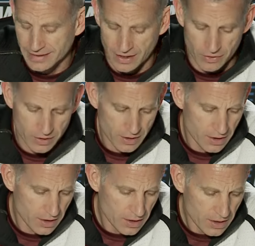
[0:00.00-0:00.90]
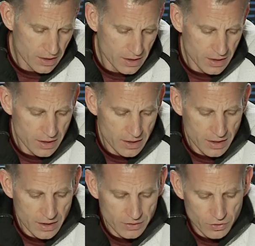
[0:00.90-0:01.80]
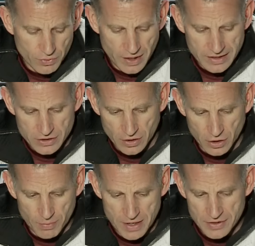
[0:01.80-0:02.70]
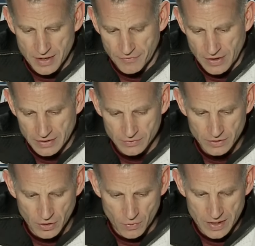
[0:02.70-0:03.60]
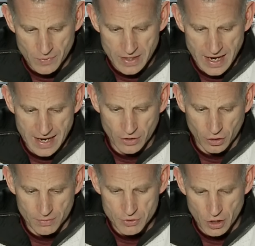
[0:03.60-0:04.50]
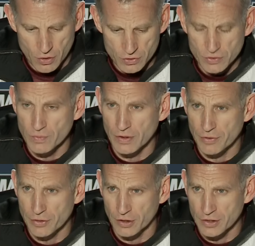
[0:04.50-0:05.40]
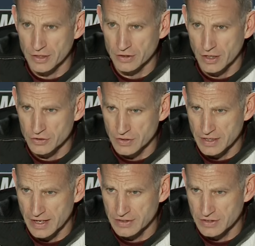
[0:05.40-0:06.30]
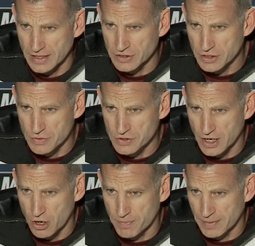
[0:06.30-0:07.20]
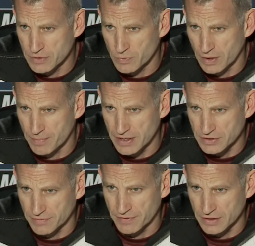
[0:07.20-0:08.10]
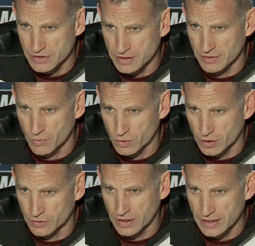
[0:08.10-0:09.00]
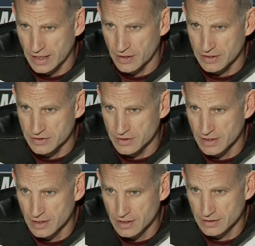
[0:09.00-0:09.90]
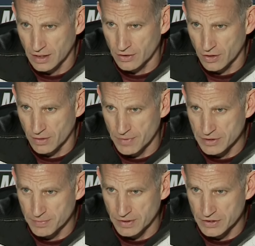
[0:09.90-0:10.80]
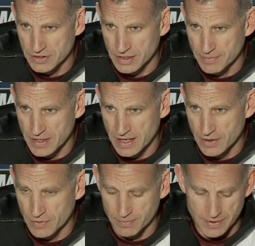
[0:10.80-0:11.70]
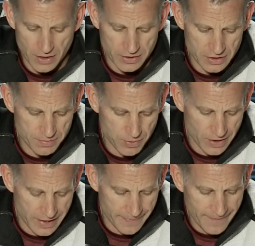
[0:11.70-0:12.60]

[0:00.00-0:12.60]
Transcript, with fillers: Now, I do think it's a little bit different. You know, we, we had Herb Jones, and we were third in the country. That That's huge help. I mean, he's one of the best defenders in the world right now. He's guarding all the best players in the N B A when the Pelicans play.